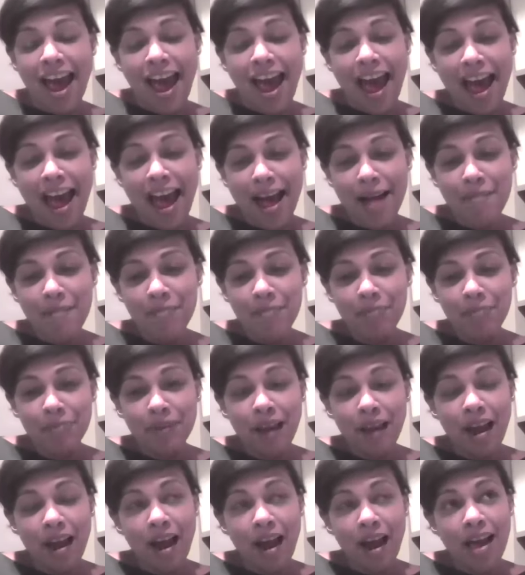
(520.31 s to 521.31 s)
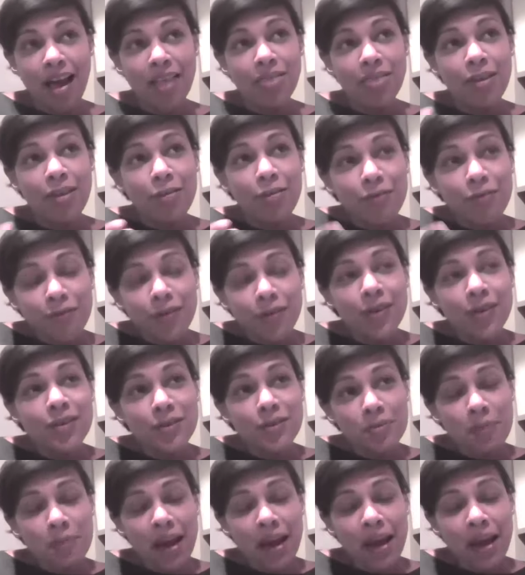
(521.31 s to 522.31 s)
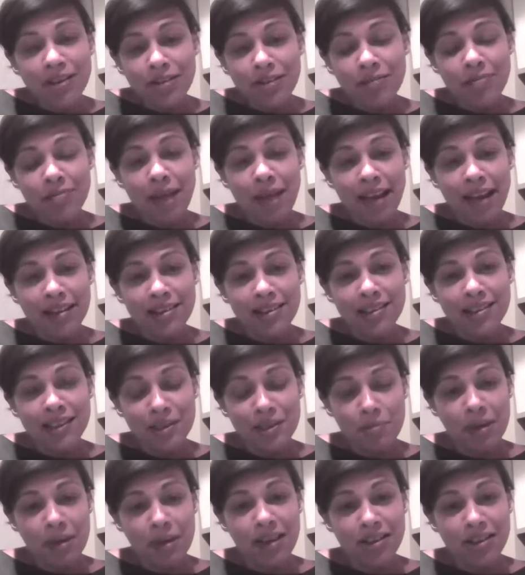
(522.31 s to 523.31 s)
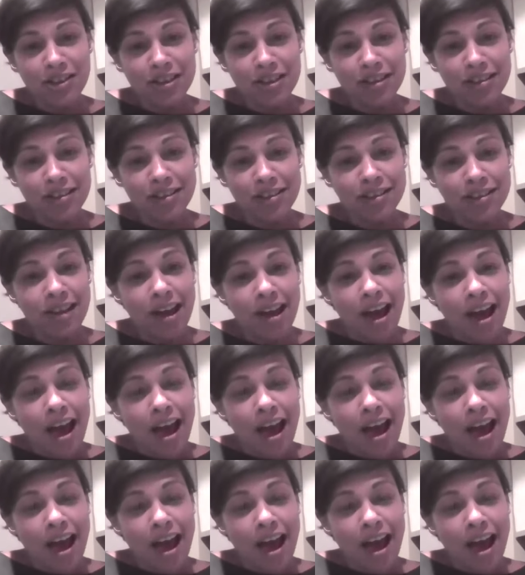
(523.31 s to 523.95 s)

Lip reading: At the first batch of maiden speeches,